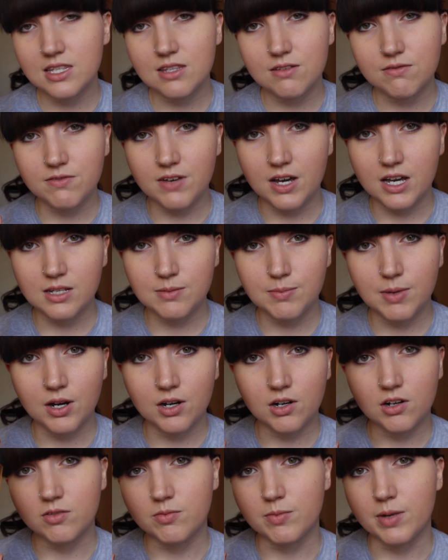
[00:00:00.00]
is the first
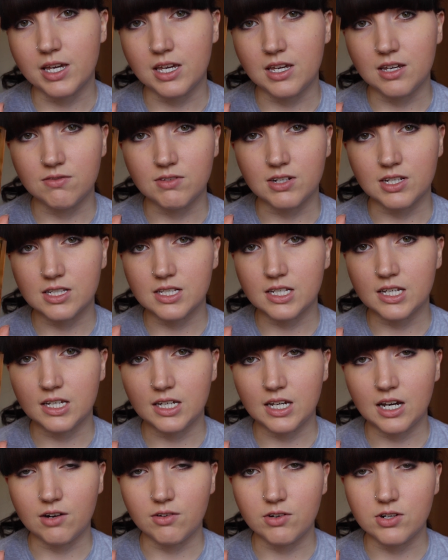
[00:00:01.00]
part of my evening
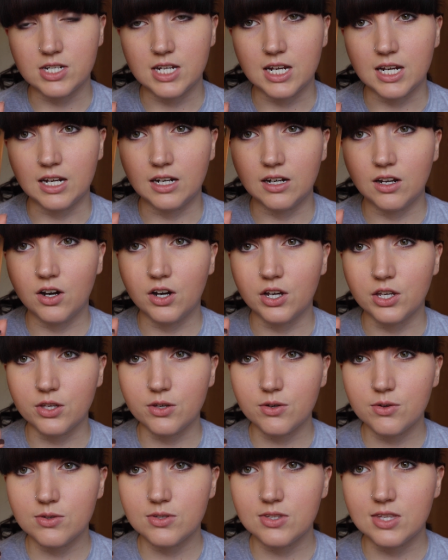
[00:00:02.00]
skincare routine. I
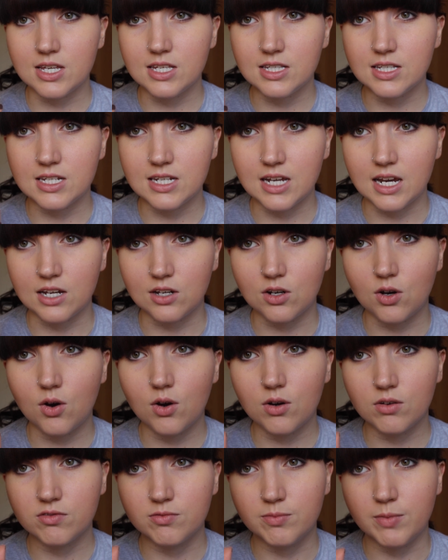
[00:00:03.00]
use this to take
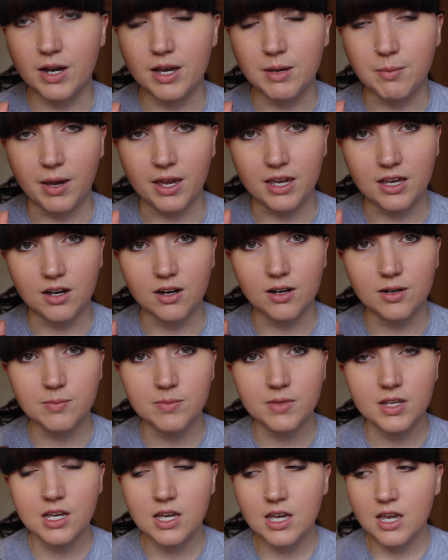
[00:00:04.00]
off my makeup.
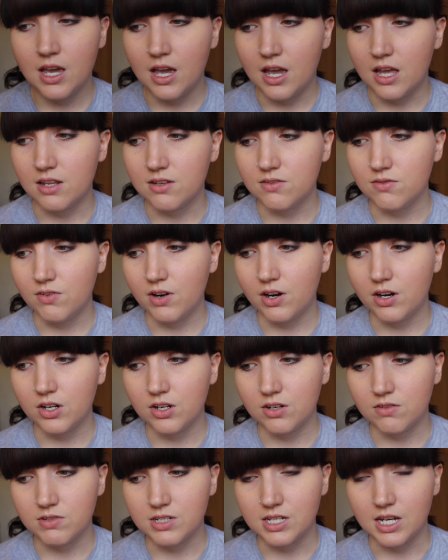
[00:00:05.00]
It's very
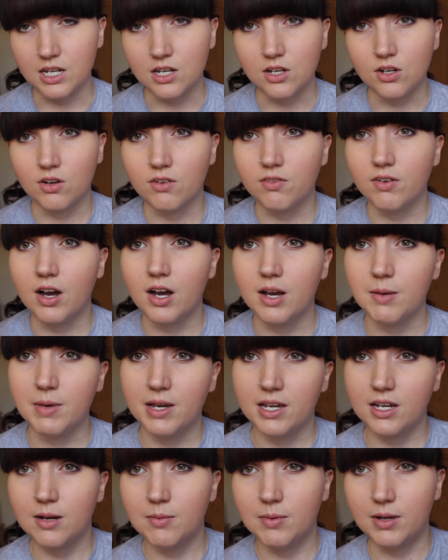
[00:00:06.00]
good for taking off eye
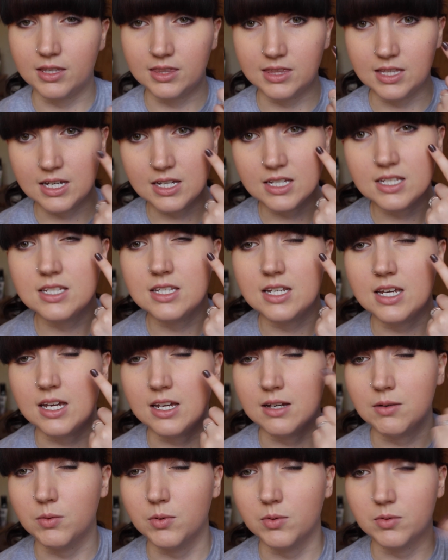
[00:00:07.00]
makeup like this.
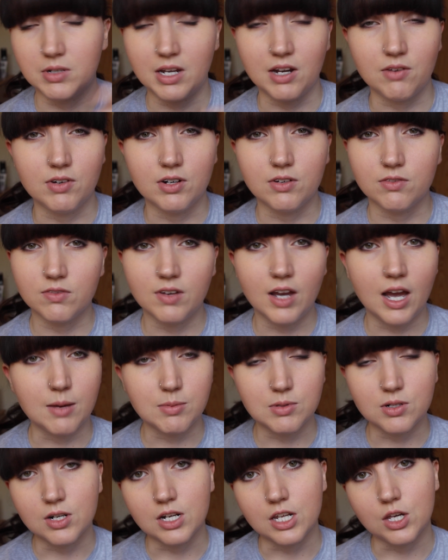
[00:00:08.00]
It will get rid of
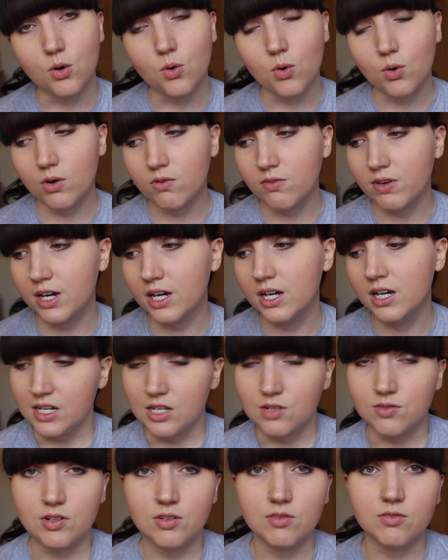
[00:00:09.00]
absolutely all of it.
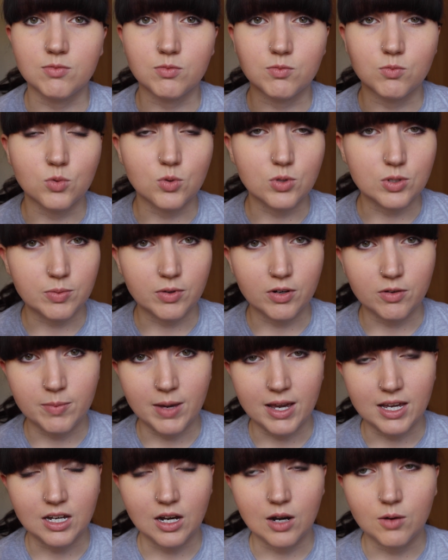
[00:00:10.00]
Gets rid of waterproof
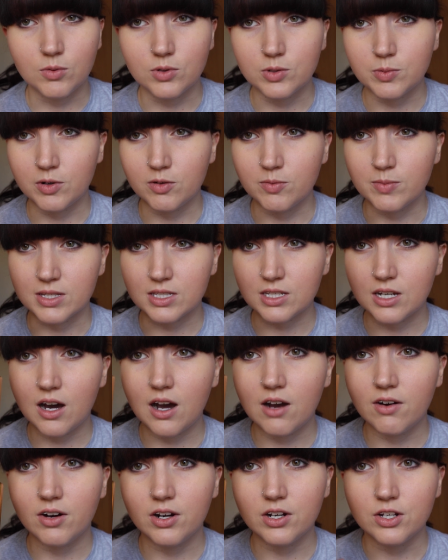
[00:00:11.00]
makeup, waterproof
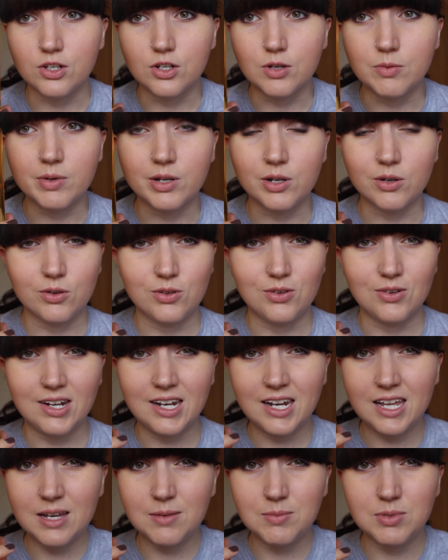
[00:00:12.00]
mascara. You can put it on your
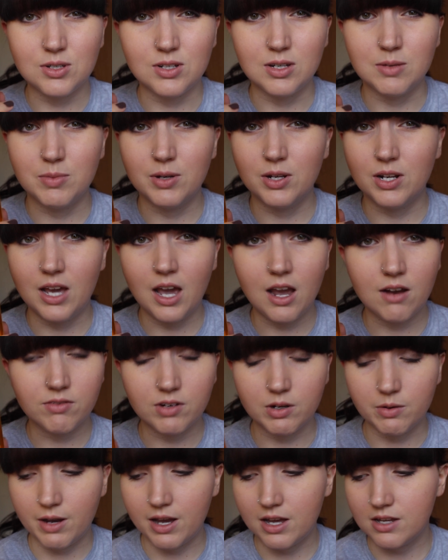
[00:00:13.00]
lips, you can put it
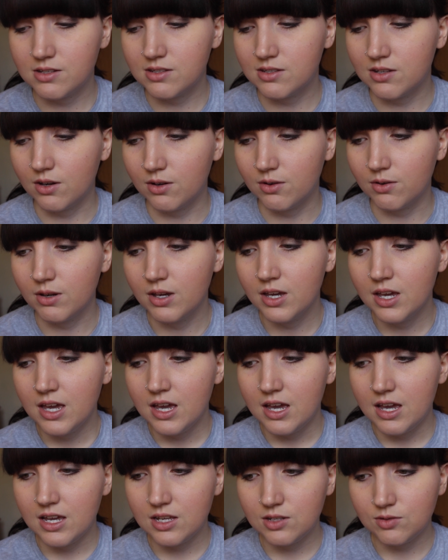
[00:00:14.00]
everywhere. So it
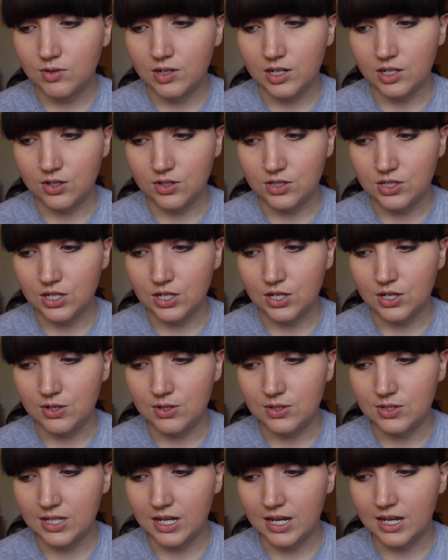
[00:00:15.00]
is really good to
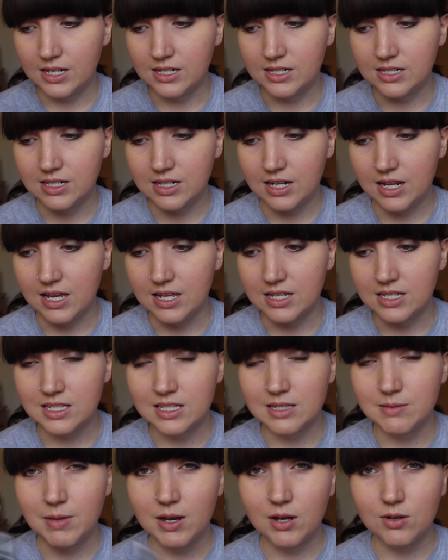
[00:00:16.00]
use, and it
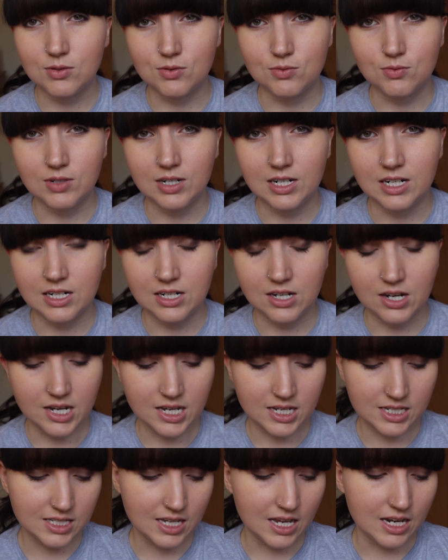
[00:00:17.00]
smells really
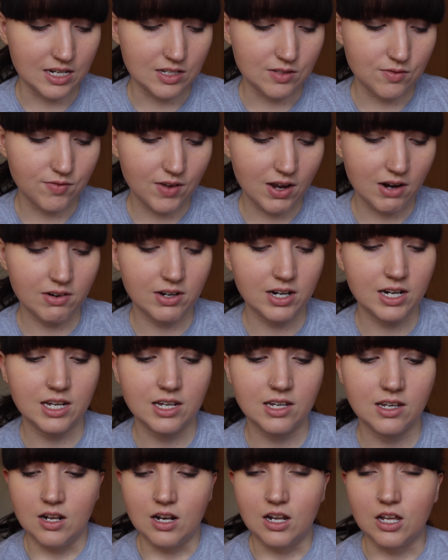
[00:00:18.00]
nice, and it's
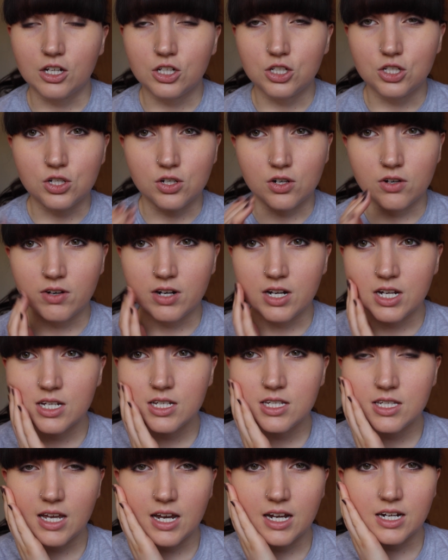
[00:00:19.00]
very
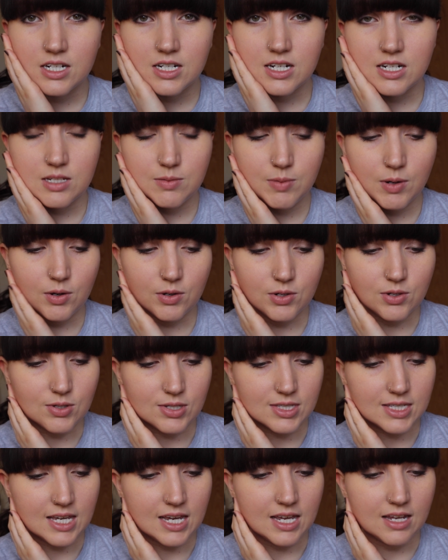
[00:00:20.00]
luxurious actually to put on your
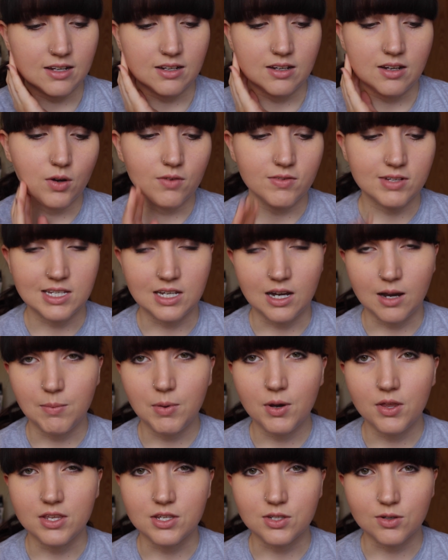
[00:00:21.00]
skin. Obviously I
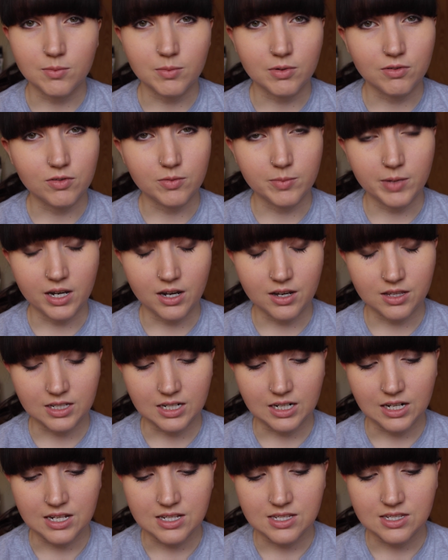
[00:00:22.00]
put this on before my other
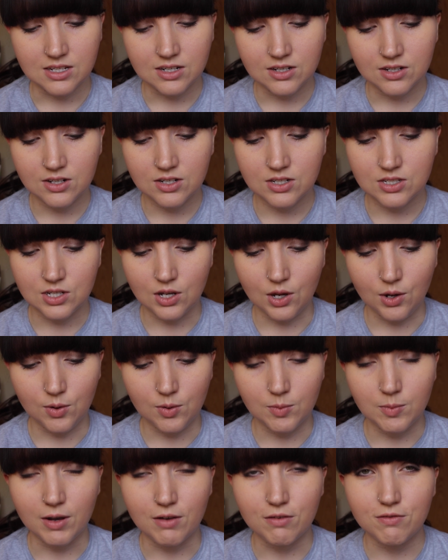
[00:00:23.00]
cleanser,
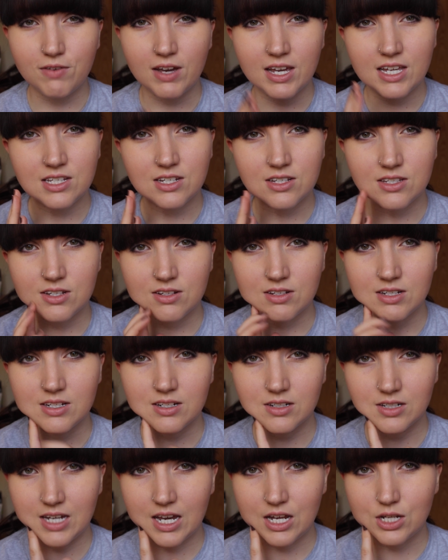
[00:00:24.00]
so my face
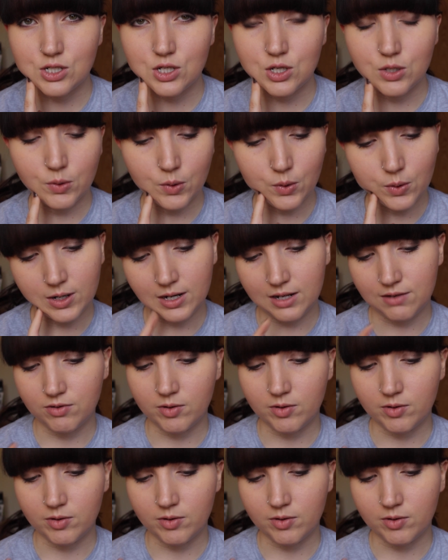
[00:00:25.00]
doesn't get too oily